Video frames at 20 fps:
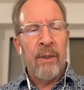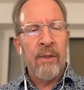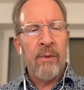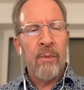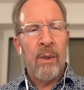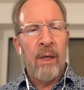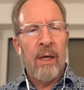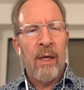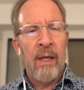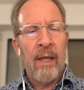
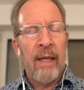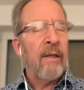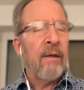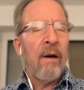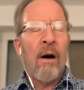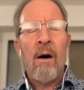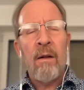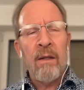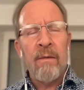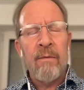well. And
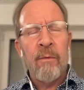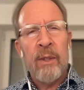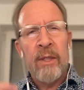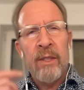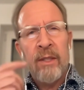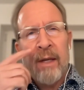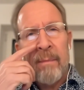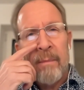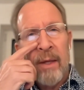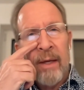all of
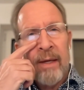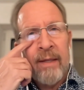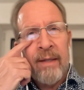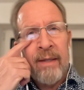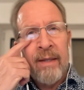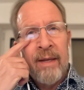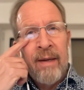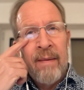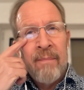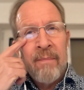which I'm like
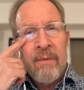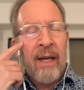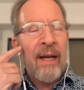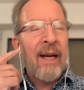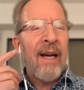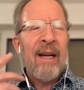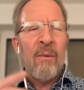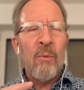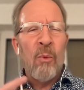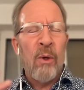I
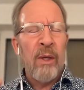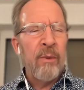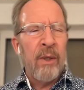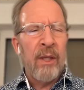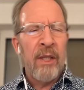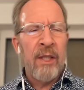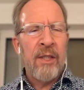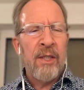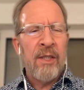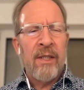had one
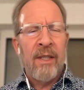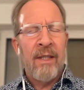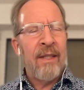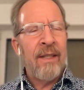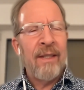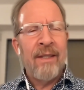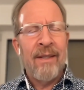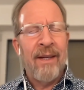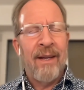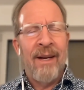really
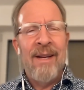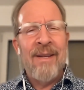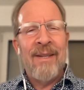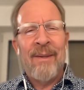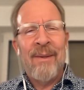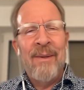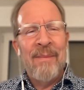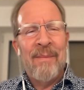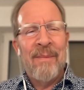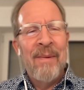shitty
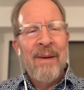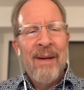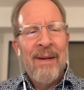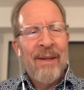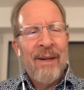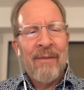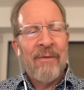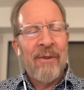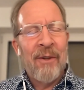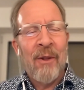
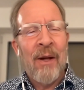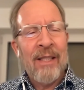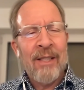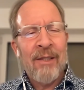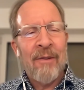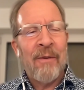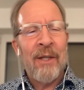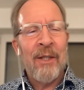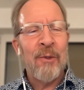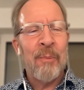
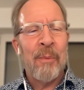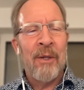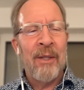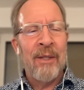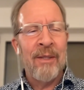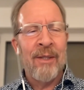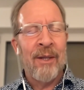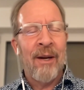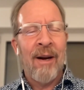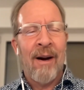philosophy
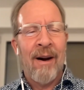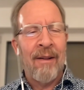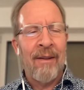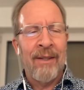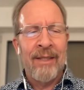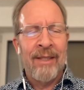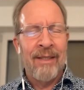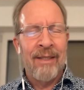experience in college and